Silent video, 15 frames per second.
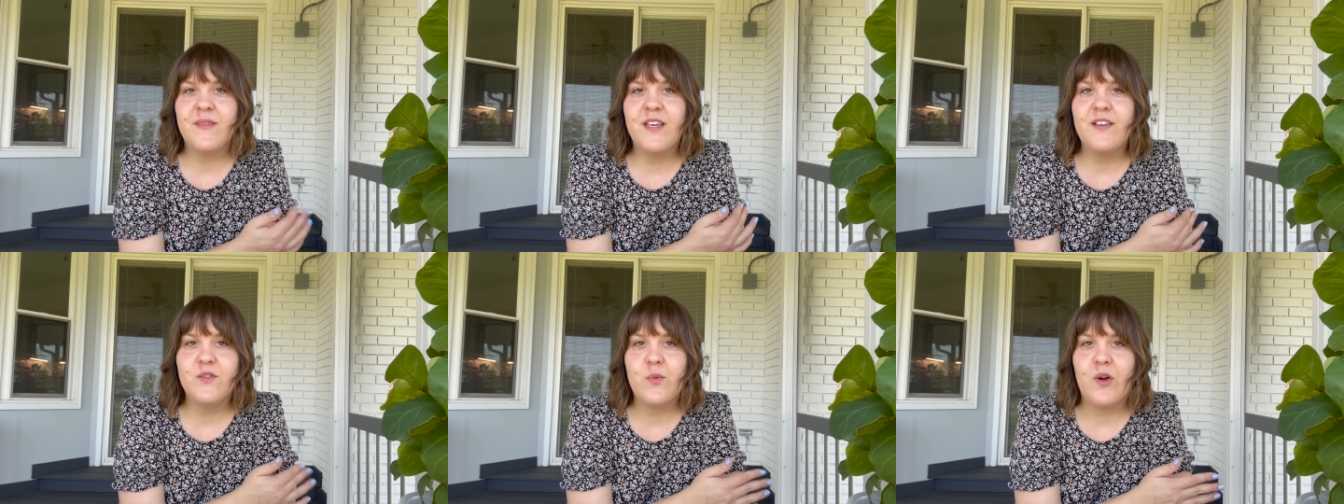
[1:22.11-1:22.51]

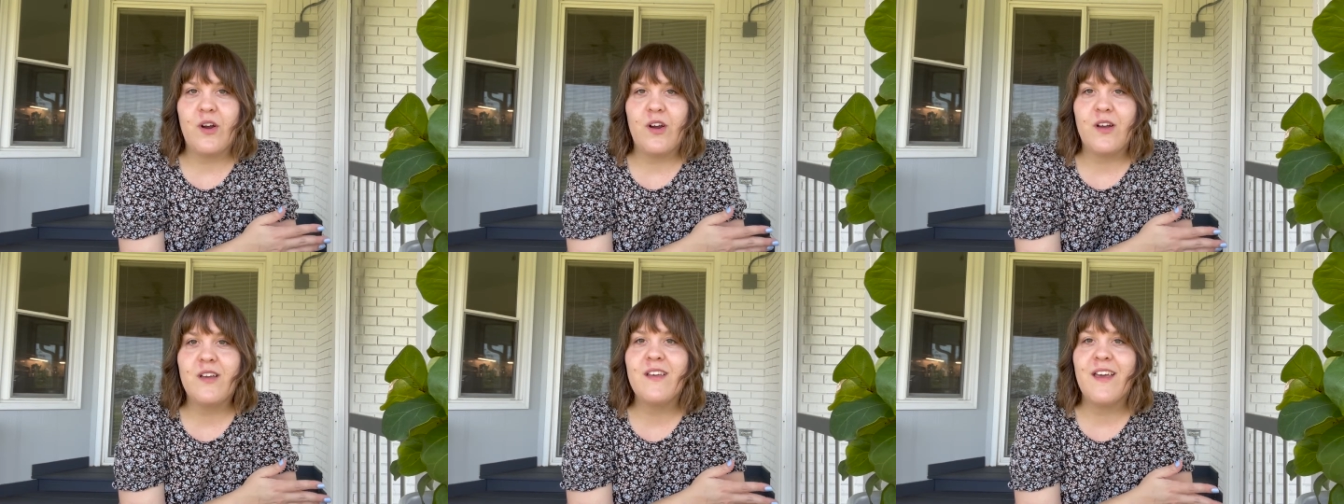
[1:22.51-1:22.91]
his
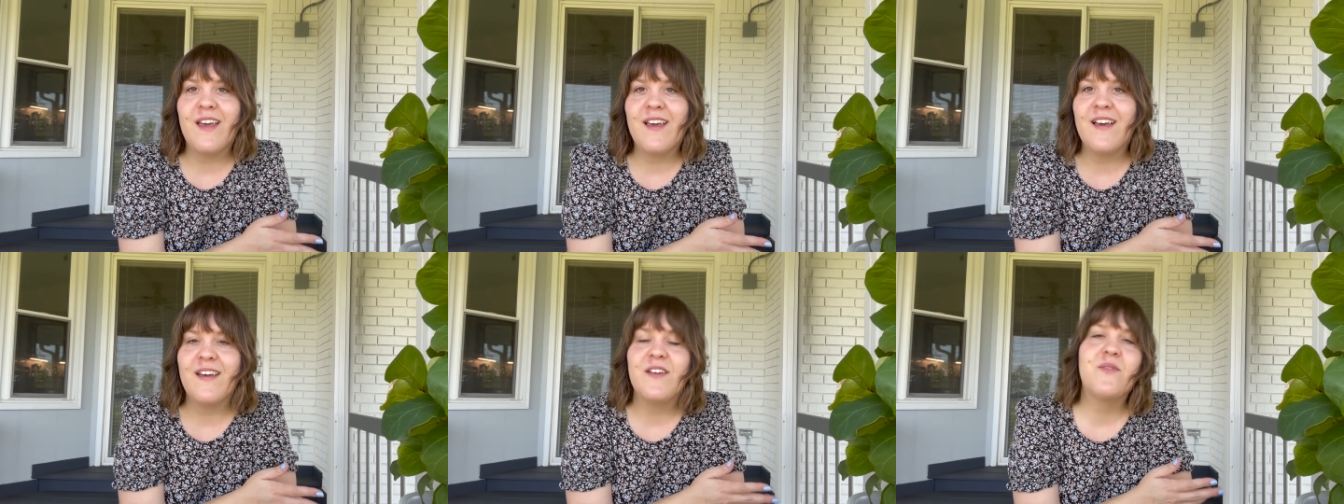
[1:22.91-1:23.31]
work,
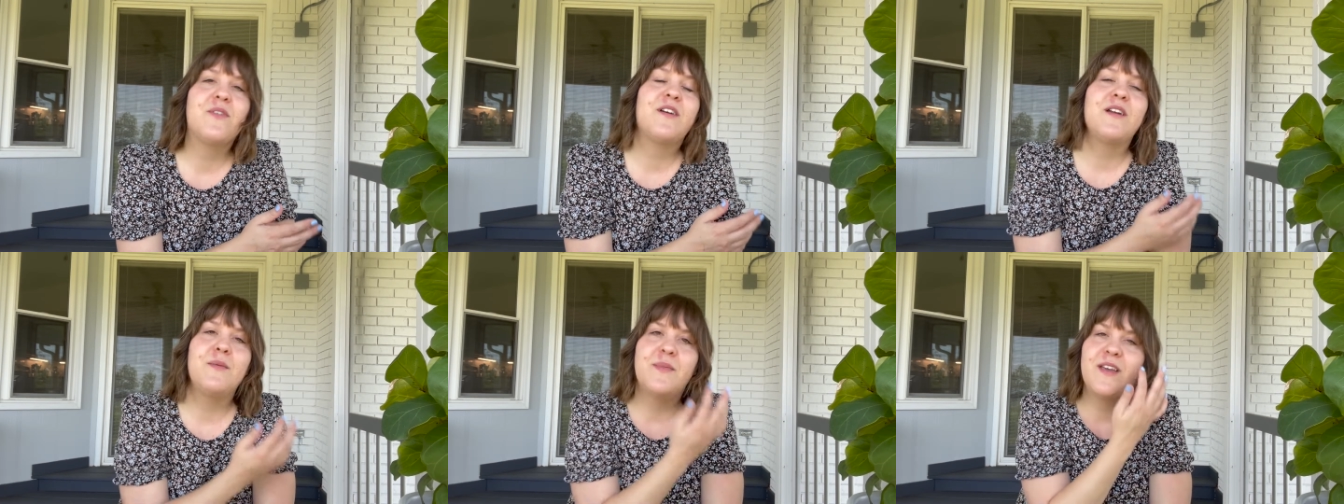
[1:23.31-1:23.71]
and we're
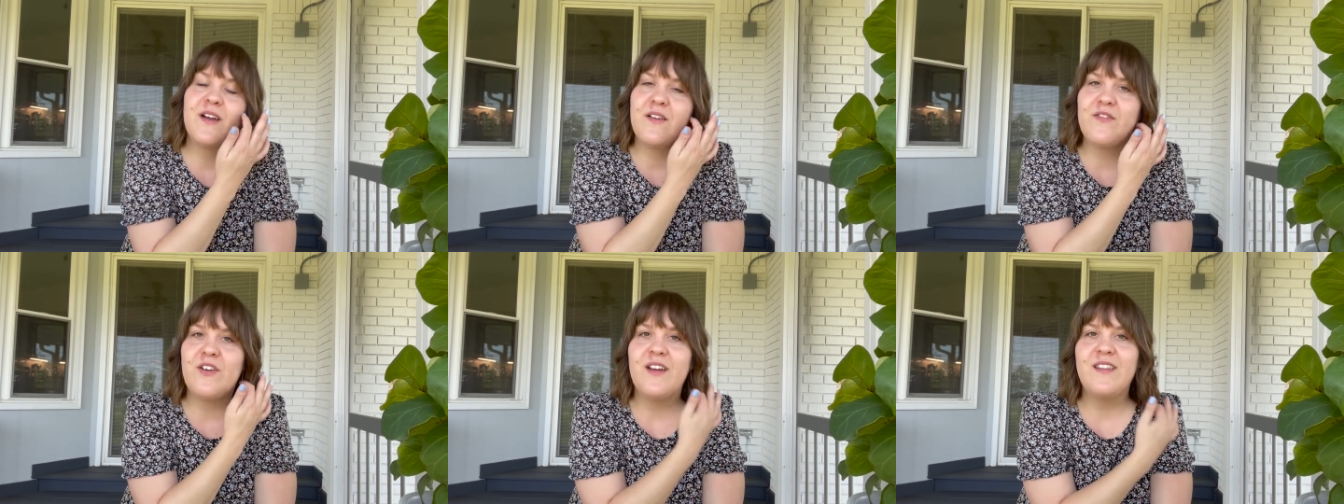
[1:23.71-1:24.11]
gonna meet
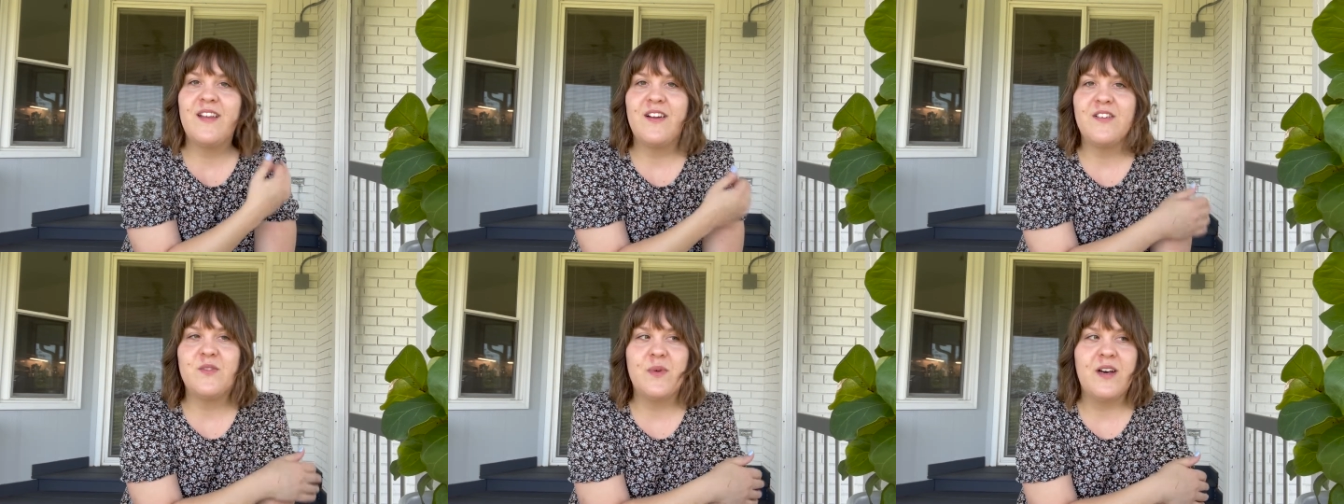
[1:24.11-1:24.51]
our friend
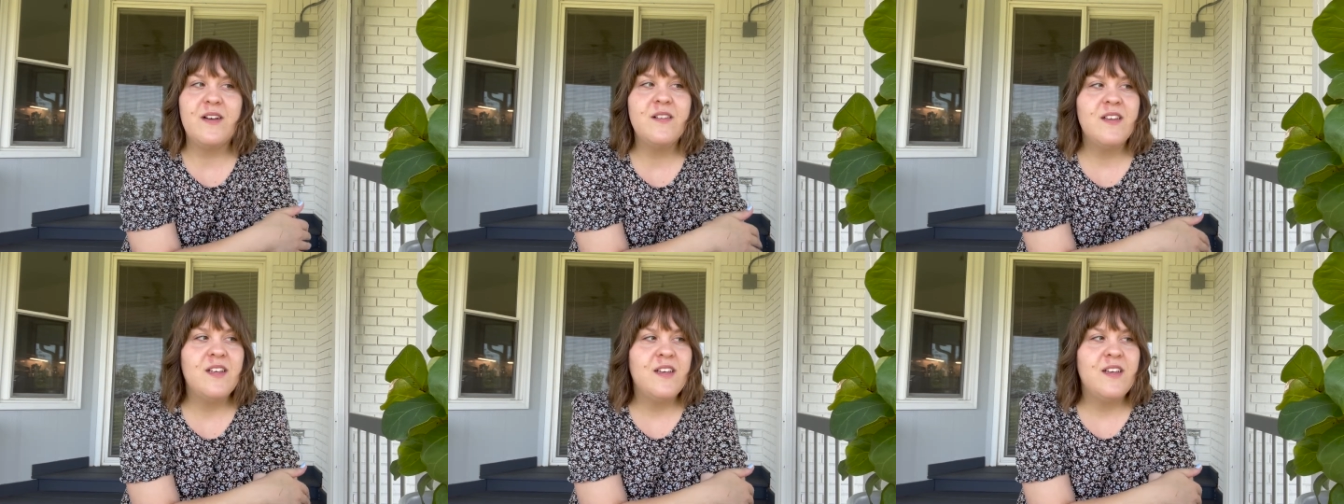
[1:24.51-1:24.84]
there as well.